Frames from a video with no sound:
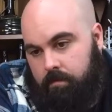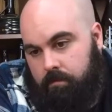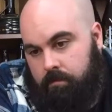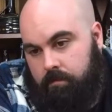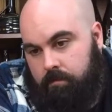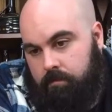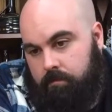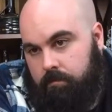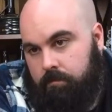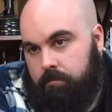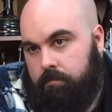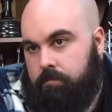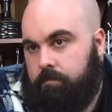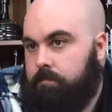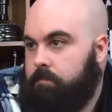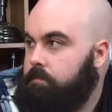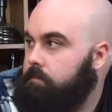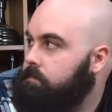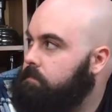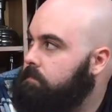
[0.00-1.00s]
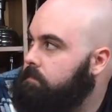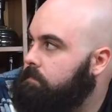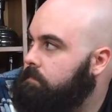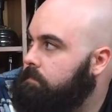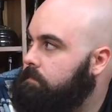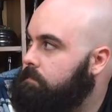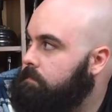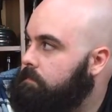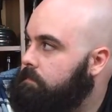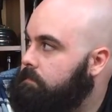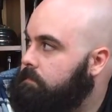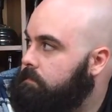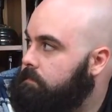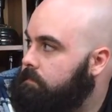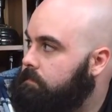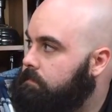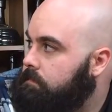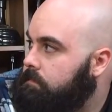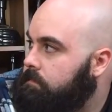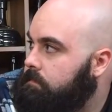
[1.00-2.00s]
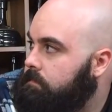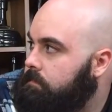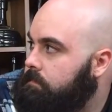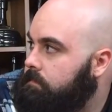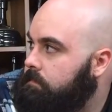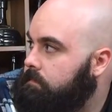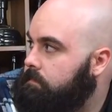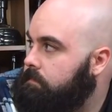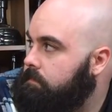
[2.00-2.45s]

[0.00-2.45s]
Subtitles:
The person shown says nothing.